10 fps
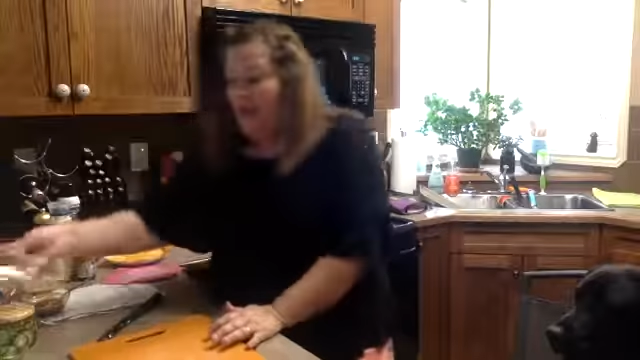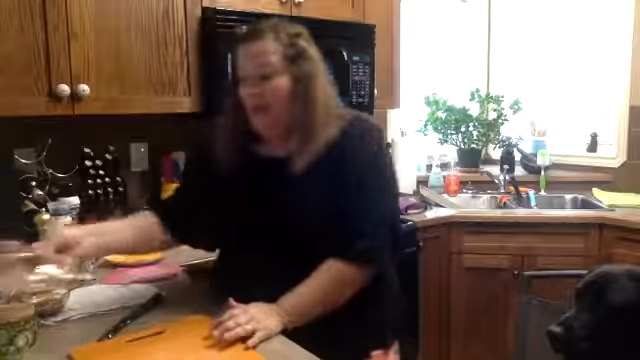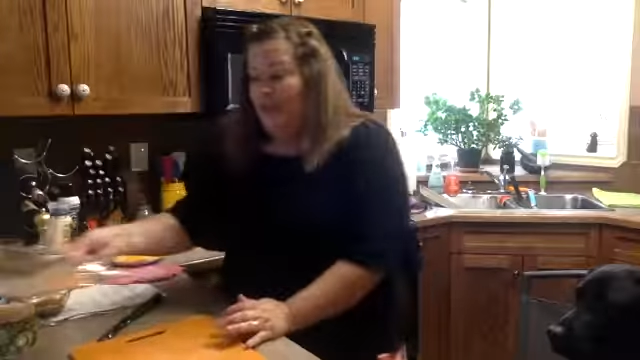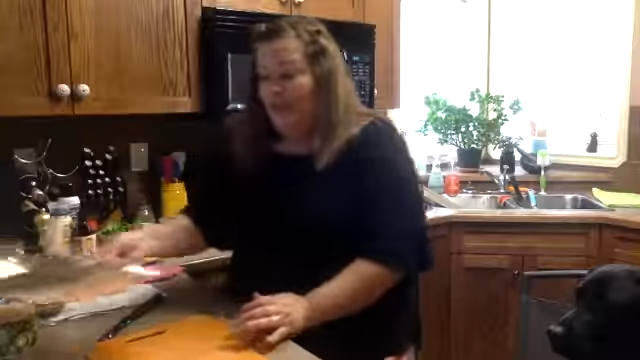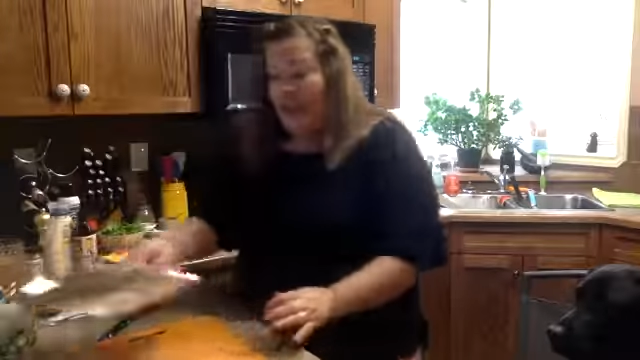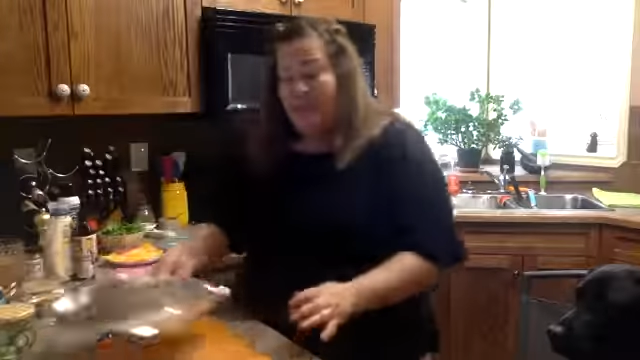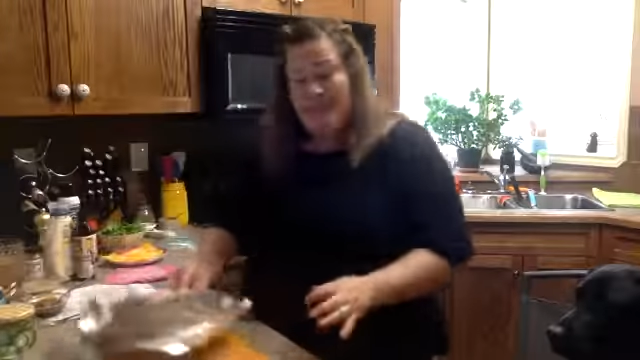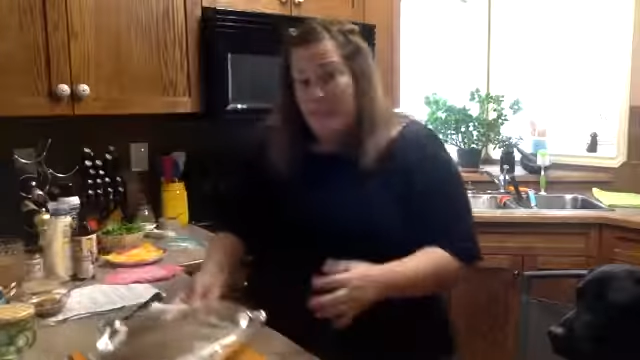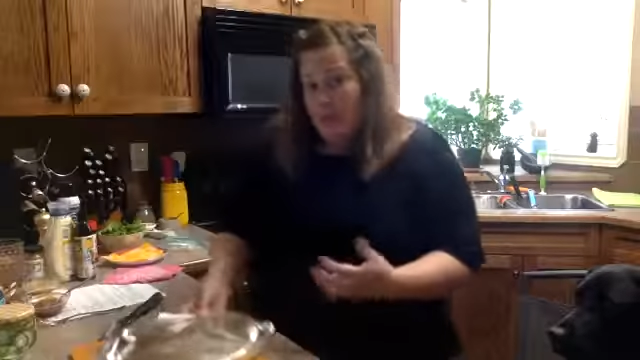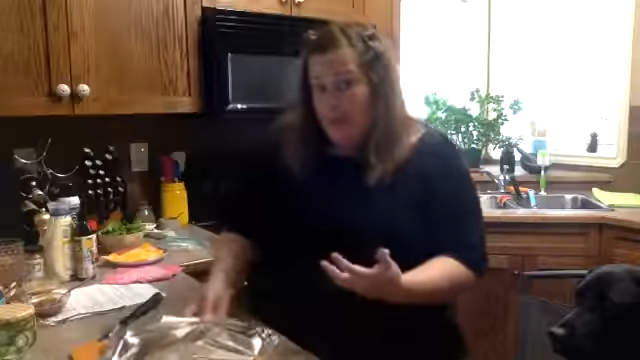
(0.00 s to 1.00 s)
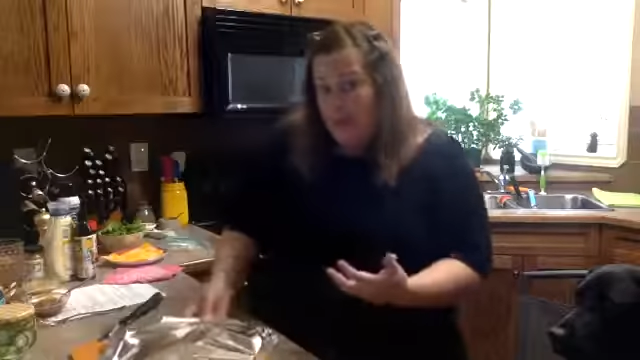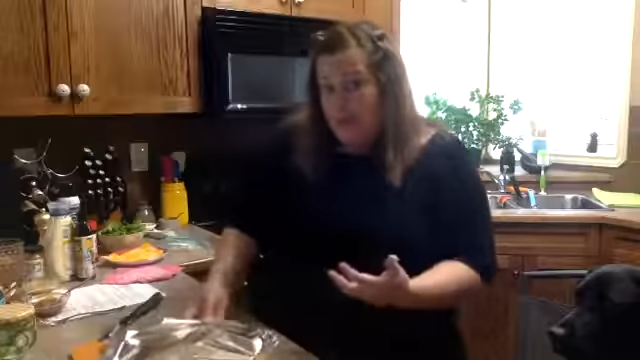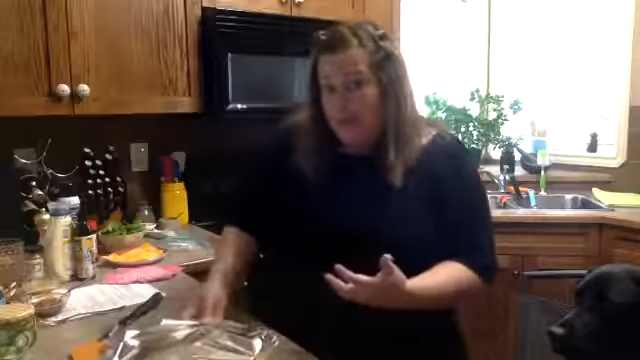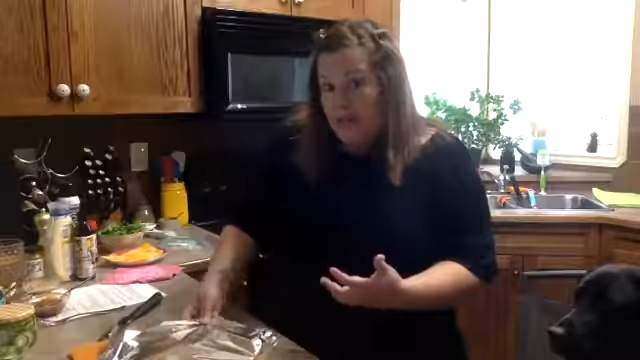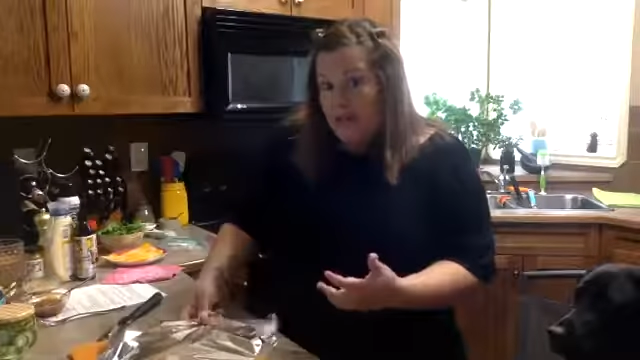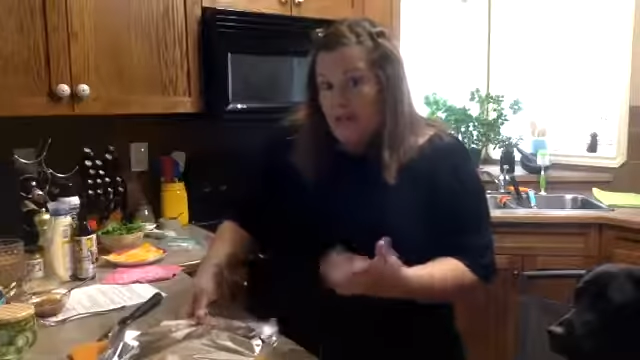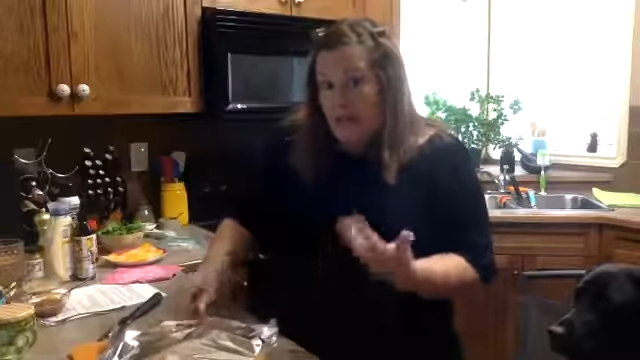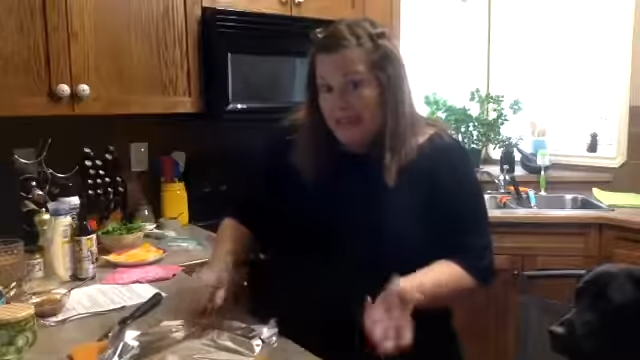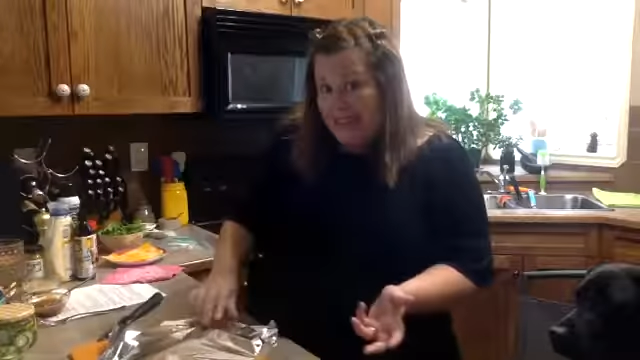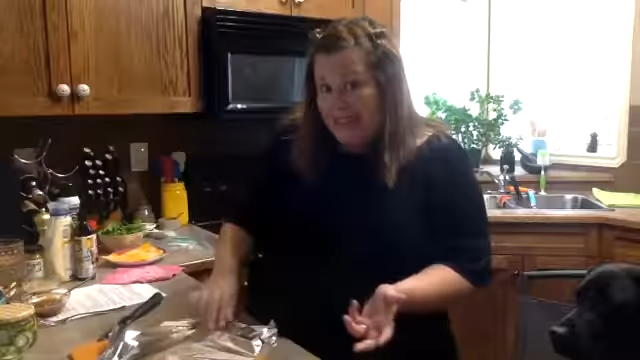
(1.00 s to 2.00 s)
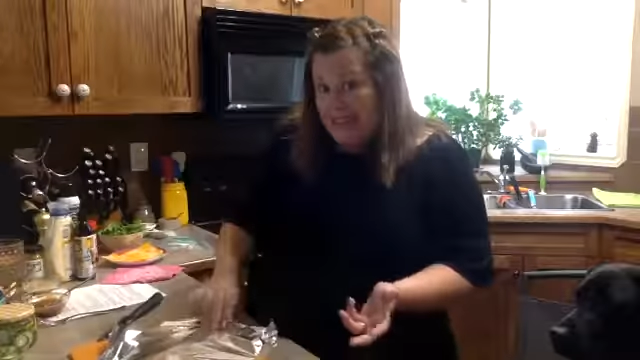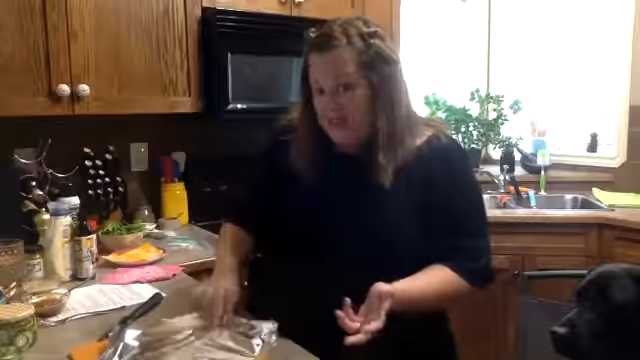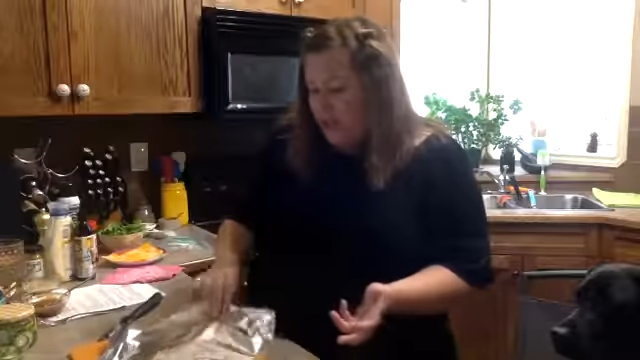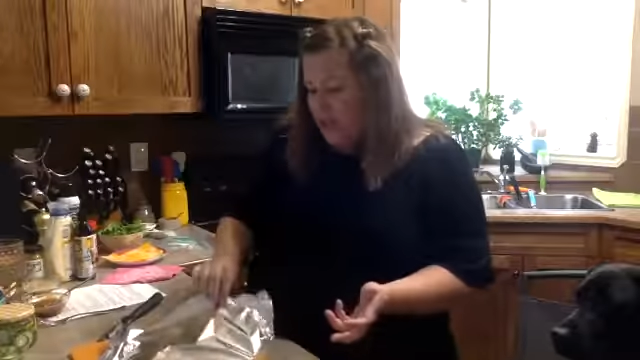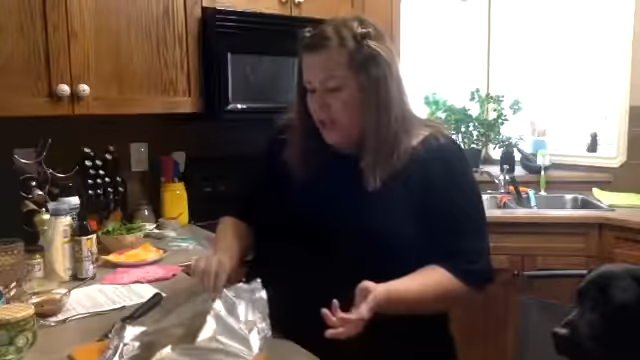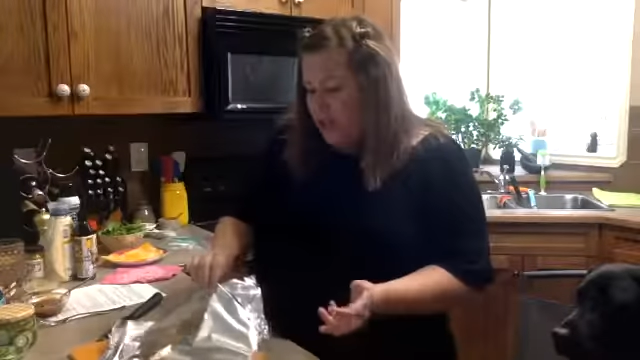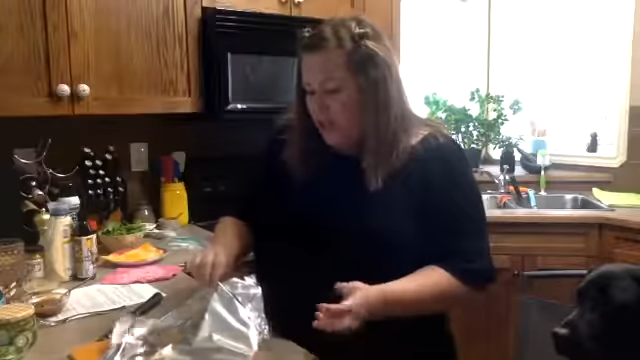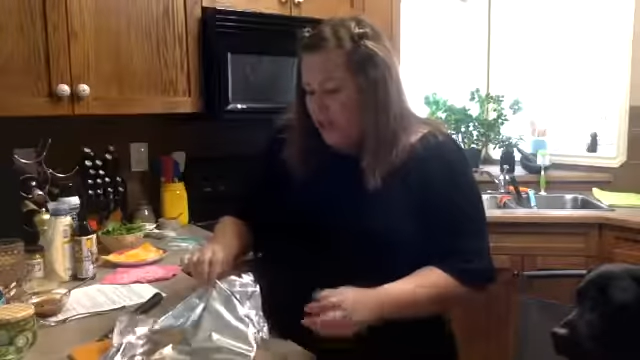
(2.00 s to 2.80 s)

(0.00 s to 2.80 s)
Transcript: We've tossed them with a seasoning salt,